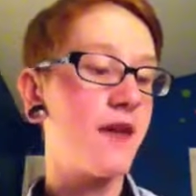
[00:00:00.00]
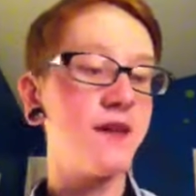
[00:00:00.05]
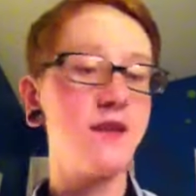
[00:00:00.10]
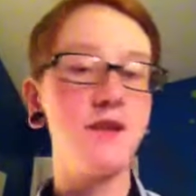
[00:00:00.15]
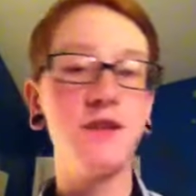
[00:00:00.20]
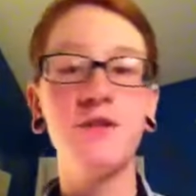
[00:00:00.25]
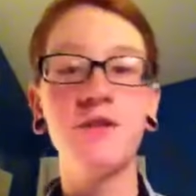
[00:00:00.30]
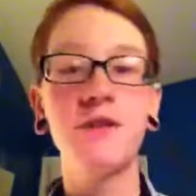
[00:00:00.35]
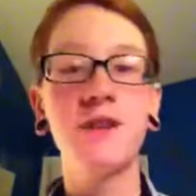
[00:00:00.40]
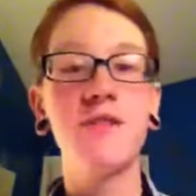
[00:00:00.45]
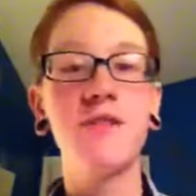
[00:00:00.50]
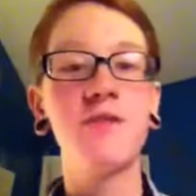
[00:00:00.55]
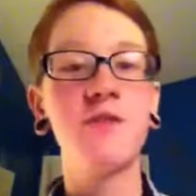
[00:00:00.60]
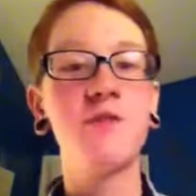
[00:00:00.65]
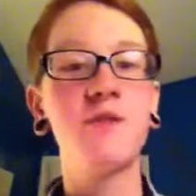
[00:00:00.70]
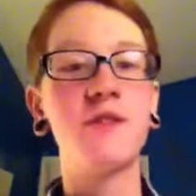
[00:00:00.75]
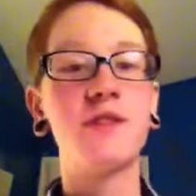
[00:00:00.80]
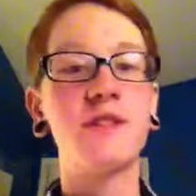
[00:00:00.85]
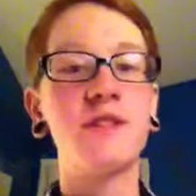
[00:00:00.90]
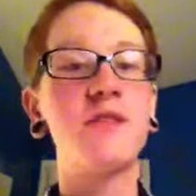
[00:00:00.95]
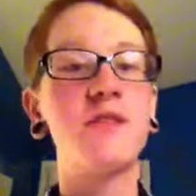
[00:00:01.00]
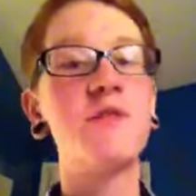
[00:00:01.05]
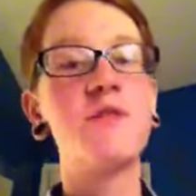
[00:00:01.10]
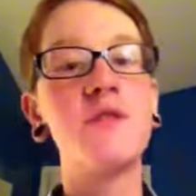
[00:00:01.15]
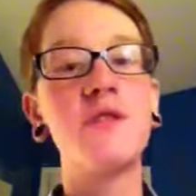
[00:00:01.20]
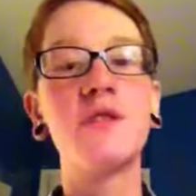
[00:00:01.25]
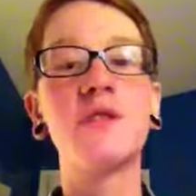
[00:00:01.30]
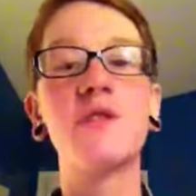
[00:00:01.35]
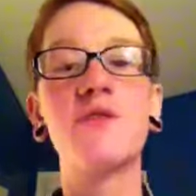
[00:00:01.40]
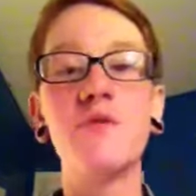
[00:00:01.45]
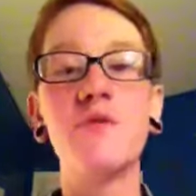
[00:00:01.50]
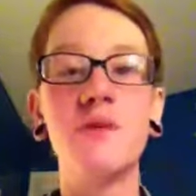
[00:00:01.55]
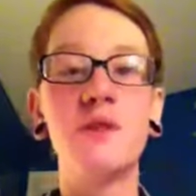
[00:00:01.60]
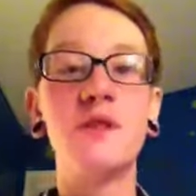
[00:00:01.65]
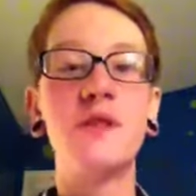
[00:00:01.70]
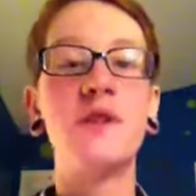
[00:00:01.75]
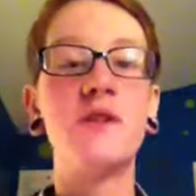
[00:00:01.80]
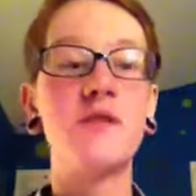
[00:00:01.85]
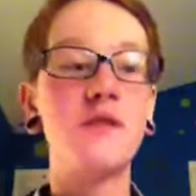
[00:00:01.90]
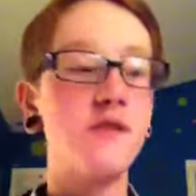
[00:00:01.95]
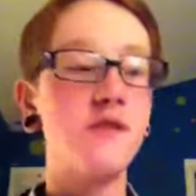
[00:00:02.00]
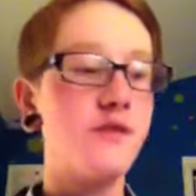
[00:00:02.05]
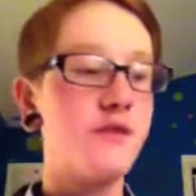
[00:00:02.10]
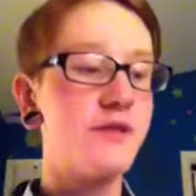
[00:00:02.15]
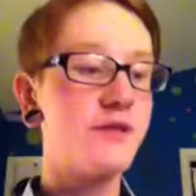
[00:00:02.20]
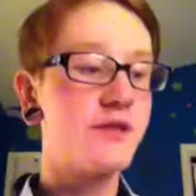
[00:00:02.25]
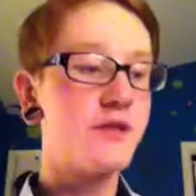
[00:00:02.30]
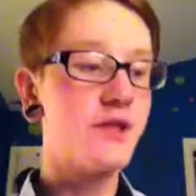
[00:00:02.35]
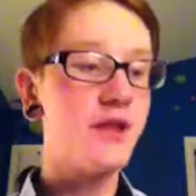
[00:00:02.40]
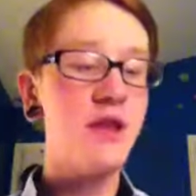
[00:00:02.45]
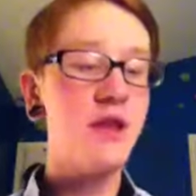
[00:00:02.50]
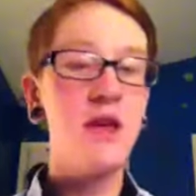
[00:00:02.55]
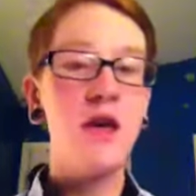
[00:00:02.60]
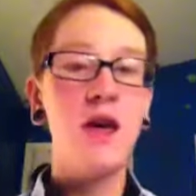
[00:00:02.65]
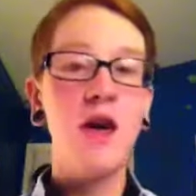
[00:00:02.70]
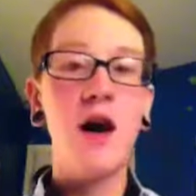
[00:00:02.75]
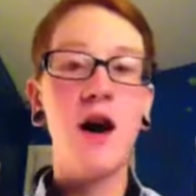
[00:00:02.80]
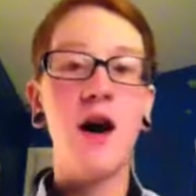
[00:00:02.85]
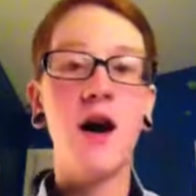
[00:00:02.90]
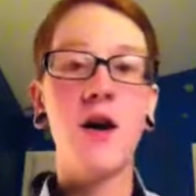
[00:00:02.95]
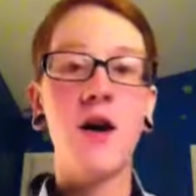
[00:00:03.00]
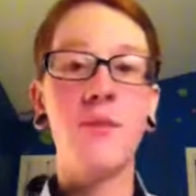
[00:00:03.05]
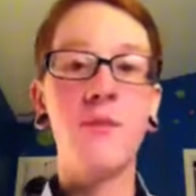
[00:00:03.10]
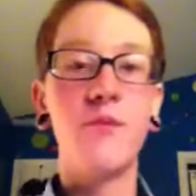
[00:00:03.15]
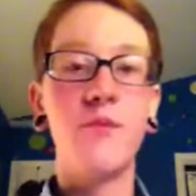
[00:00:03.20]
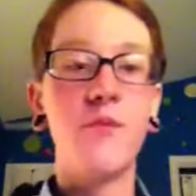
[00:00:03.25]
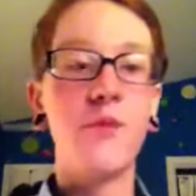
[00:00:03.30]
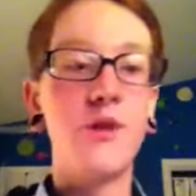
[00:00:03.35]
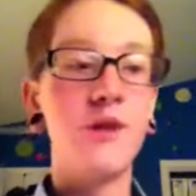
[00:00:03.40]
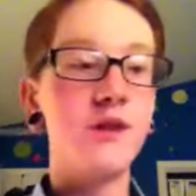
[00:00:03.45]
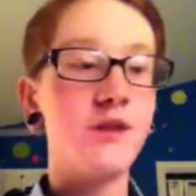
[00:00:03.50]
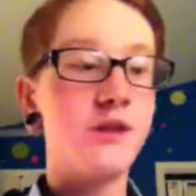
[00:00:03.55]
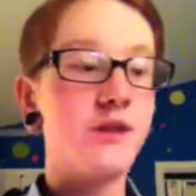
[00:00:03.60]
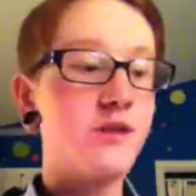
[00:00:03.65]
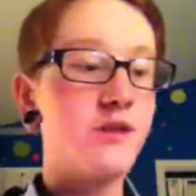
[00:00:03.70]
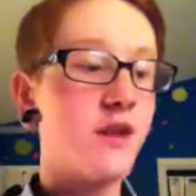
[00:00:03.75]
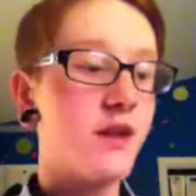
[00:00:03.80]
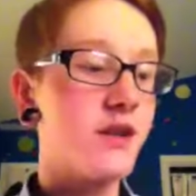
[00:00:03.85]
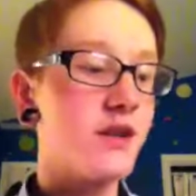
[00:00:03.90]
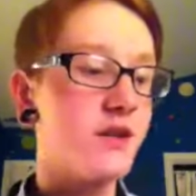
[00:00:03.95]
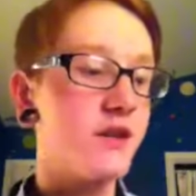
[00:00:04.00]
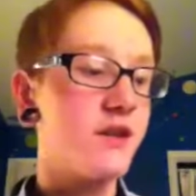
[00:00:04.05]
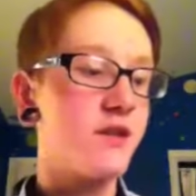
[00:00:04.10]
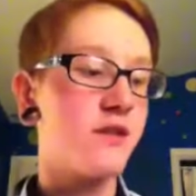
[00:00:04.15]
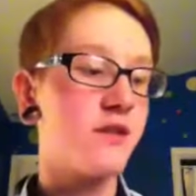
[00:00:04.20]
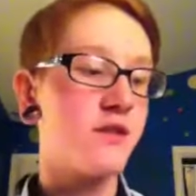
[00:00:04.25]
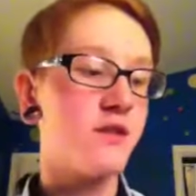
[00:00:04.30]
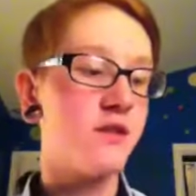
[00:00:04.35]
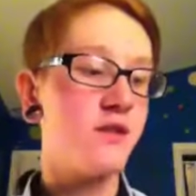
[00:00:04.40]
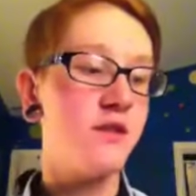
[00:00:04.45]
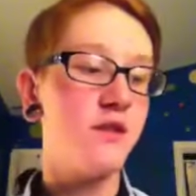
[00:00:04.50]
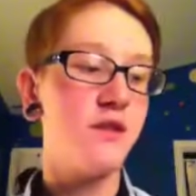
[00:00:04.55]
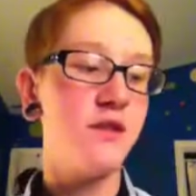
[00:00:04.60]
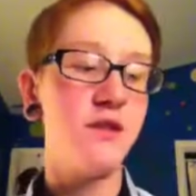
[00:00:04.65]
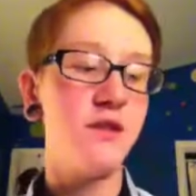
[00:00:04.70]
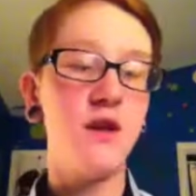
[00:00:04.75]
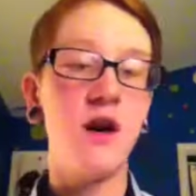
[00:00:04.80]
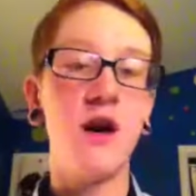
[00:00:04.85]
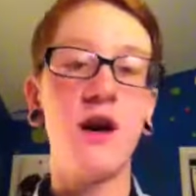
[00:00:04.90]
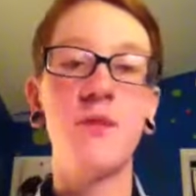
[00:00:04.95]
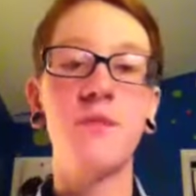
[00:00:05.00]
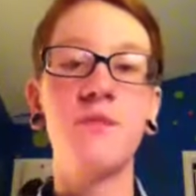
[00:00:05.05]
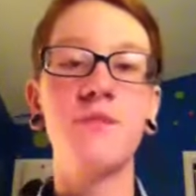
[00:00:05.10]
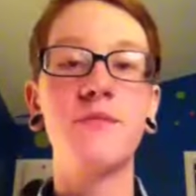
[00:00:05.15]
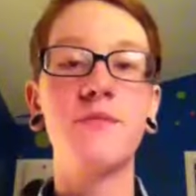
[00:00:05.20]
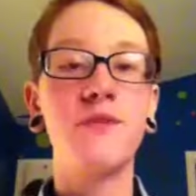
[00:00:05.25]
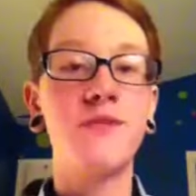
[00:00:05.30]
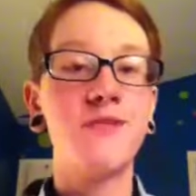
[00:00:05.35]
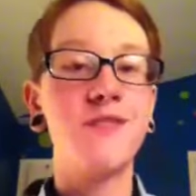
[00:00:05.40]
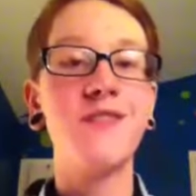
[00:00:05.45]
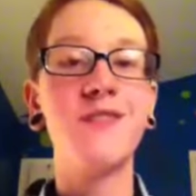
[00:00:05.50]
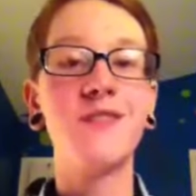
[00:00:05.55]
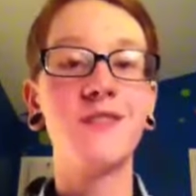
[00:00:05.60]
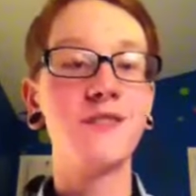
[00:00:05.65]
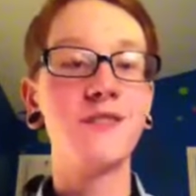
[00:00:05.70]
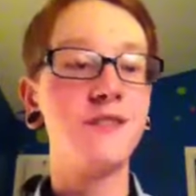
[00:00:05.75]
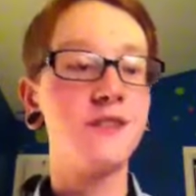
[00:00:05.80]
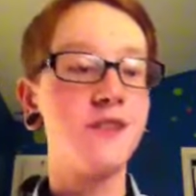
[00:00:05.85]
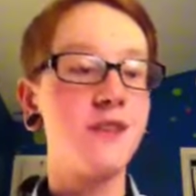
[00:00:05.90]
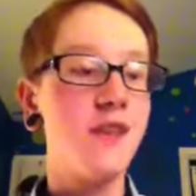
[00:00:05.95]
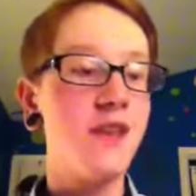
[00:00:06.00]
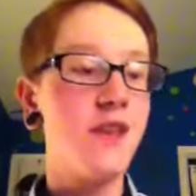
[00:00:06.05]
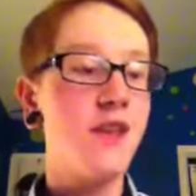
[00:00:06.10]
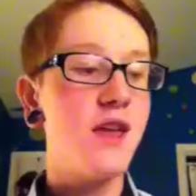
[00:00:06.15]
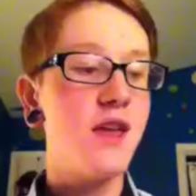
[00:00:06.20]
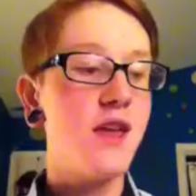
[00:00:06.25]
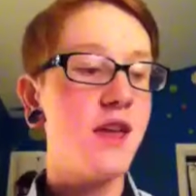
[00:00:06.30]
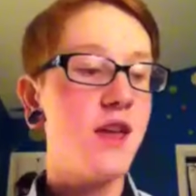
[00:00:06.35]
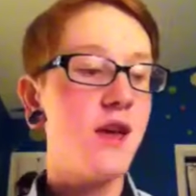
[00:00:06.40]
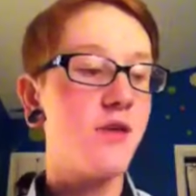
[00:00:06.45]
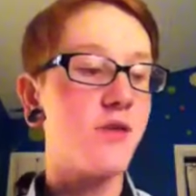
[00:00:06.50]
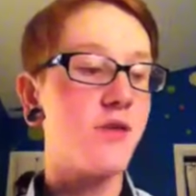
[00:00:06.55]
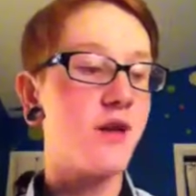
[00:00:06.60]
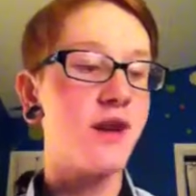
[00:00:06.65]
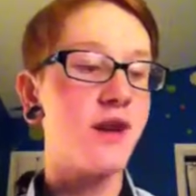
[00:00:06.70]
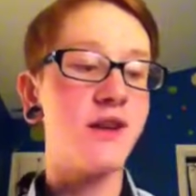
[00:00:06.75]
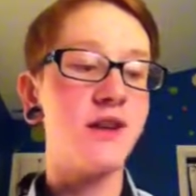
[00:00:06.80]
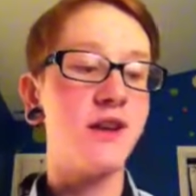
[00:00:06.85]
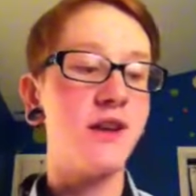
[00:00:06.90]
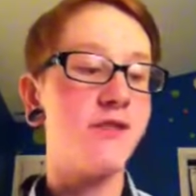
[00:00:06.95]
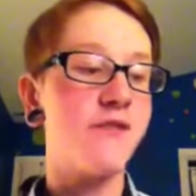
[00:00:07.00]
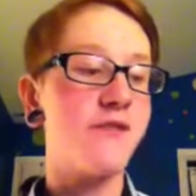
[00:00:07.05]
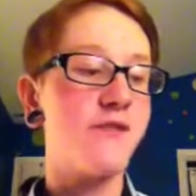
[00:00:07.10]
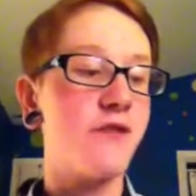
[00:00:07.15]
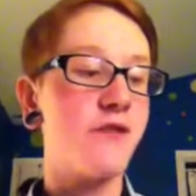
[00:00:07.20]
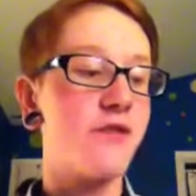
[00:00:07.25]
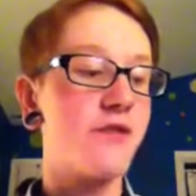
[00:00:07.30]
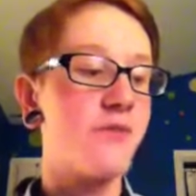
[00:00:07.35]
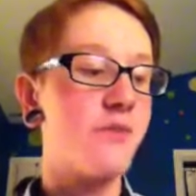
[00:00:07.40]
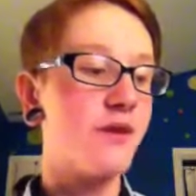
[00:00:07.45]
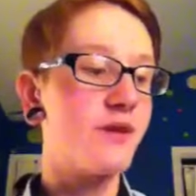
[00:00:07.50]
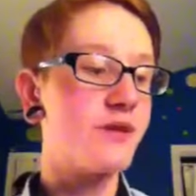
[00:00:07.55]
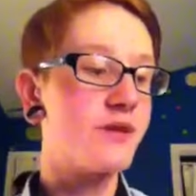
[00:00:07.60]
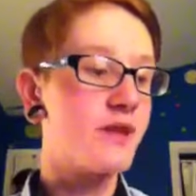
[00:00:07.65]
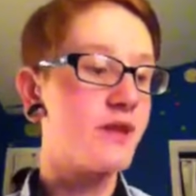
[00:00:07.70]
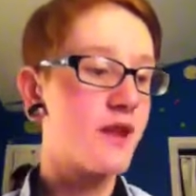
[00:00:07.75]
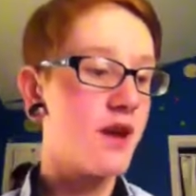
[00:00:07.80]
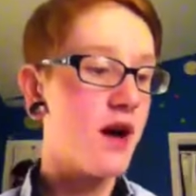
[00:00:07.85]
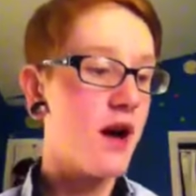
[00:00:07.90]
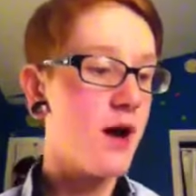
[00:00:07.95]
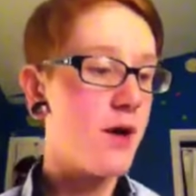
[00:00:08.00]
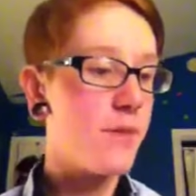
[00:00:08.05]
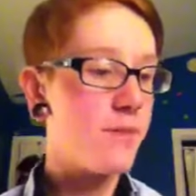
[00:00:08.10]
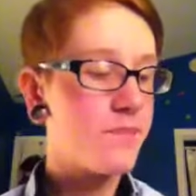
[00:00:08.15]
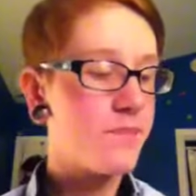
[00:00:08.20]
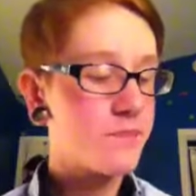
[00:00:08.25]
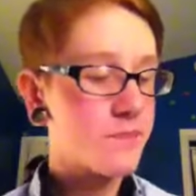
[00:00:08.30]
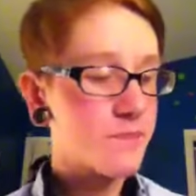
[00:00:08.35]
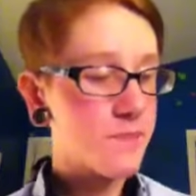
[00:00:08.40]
you definitely want to stick with those three materials when stretching your ears or any kind of other piercing. And